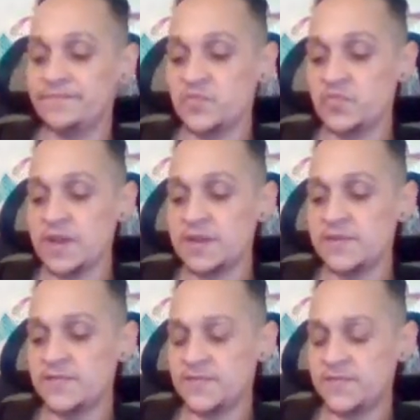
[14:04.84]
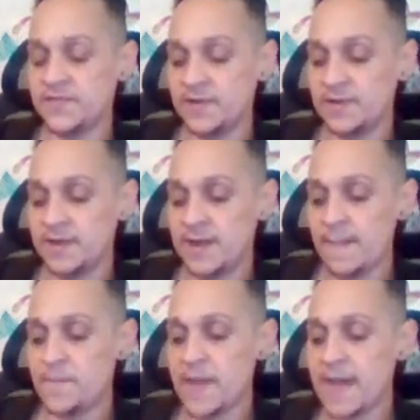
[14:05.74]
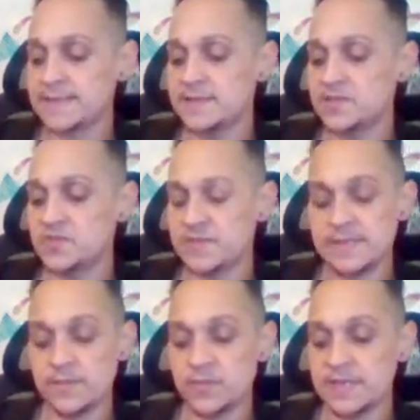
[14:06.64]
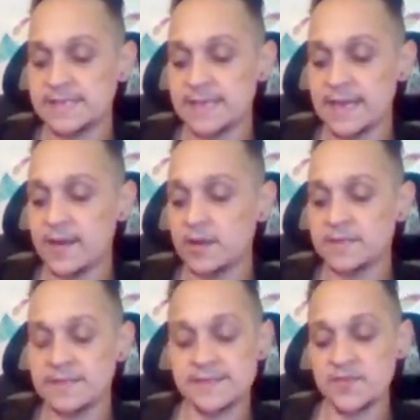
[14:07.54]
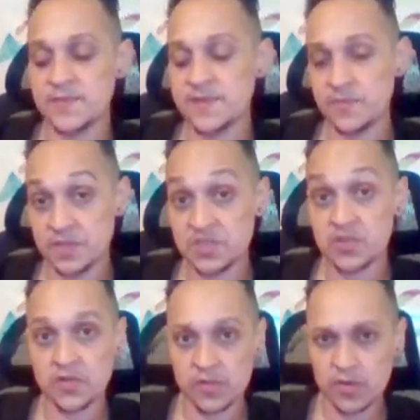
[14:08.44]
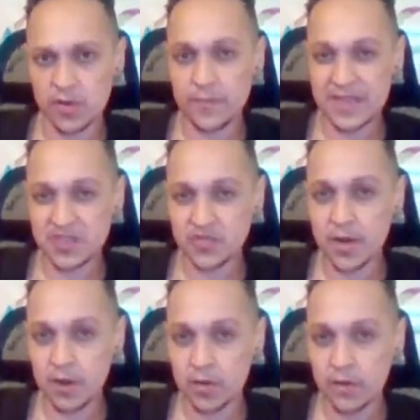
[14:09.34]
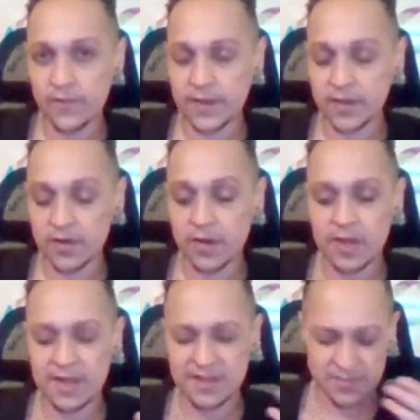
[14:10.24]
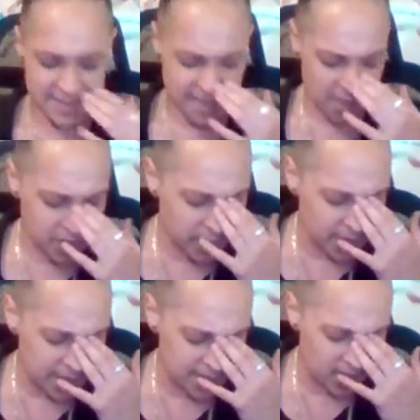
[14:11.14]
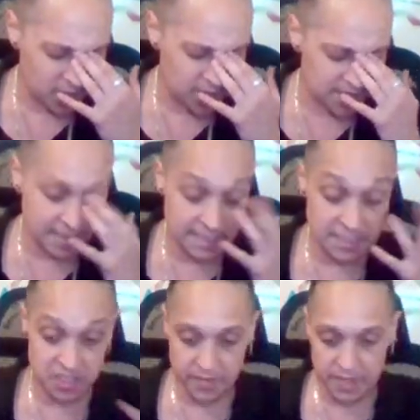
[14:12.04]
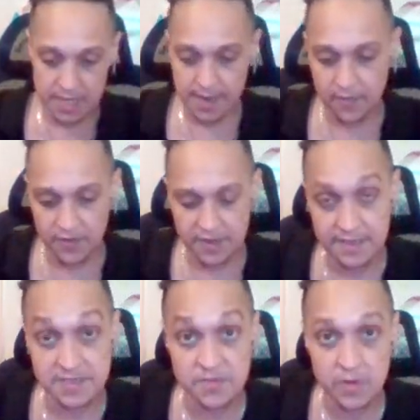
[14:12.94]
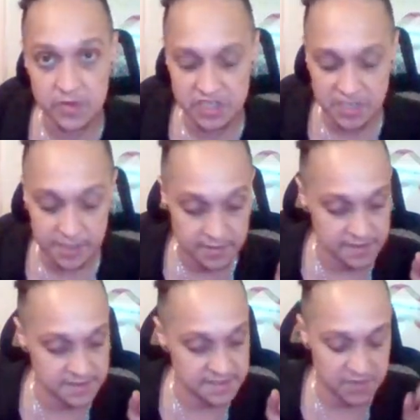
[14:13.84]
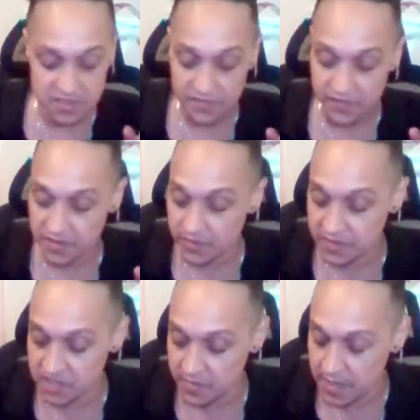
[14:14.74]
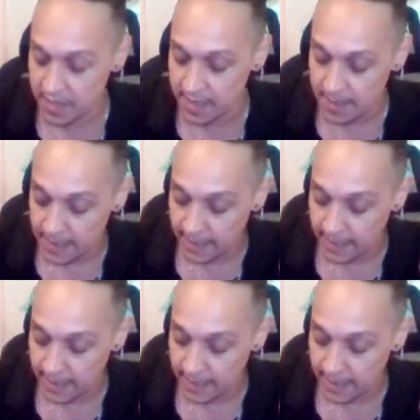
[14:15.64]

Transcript: rite of passage with somebody's inheritance with a maternal or matriarchal figure that was coming up, I think, with the Gemini readings. You might want to check those, especially if you're dealing with Gemini